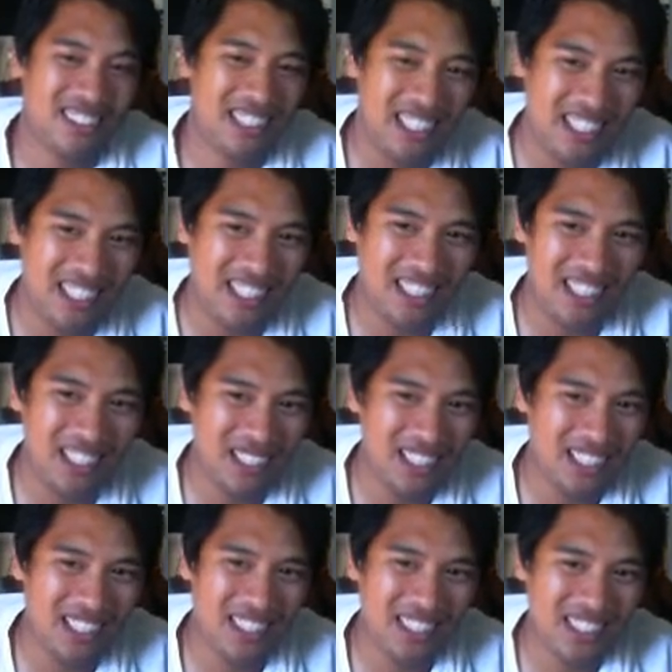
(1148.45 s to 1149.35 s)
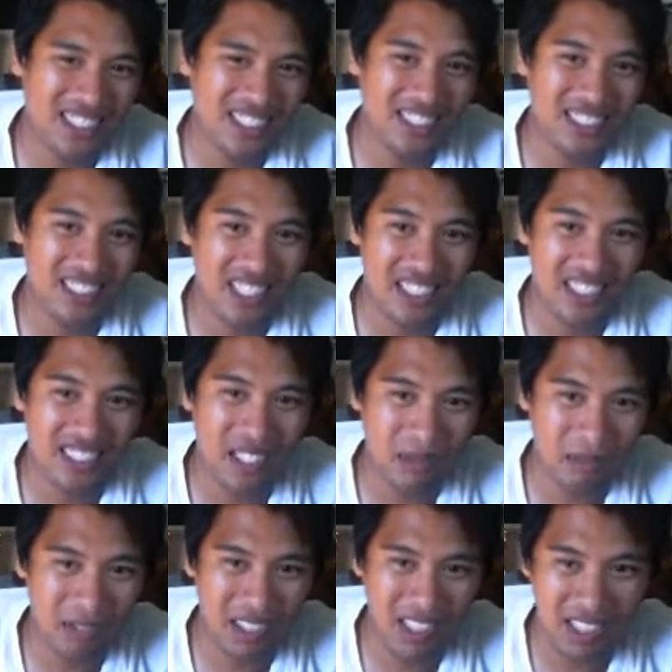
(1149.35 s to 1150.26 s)
yeah, he knocks those guys
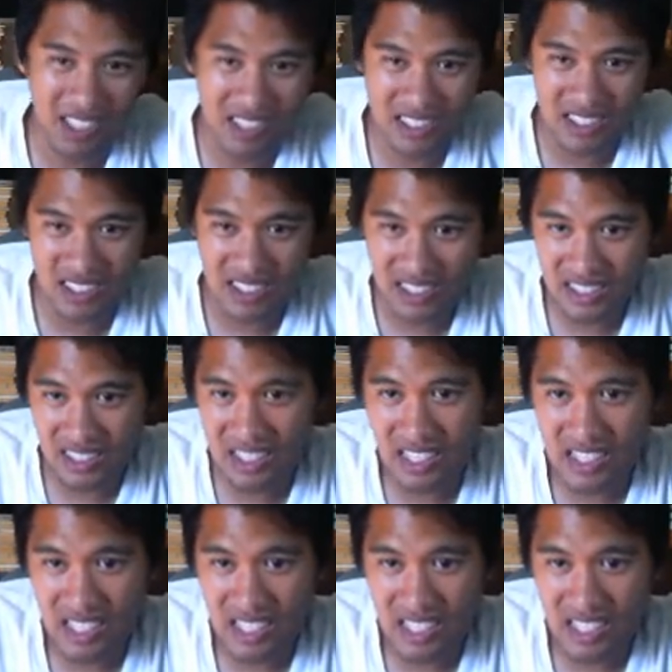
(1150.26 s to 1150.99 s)
out pretty easily.